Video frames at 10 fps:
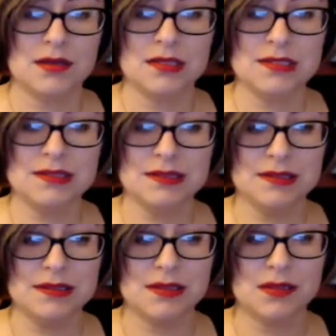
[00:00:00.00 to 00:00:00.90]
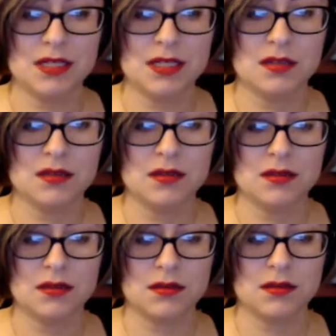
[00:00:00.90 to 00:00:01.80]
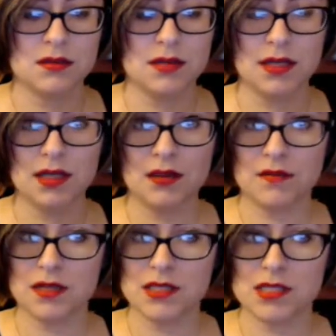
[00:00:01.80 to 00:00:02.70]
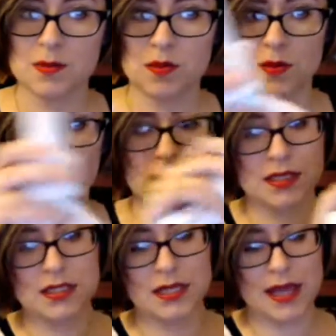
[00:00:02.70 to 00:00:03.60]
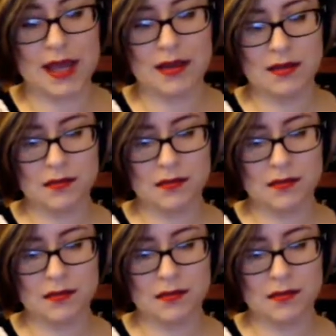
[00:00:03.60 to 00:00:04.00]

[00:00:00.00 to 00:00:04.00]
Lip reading: And yeah, I think we've done some good work today.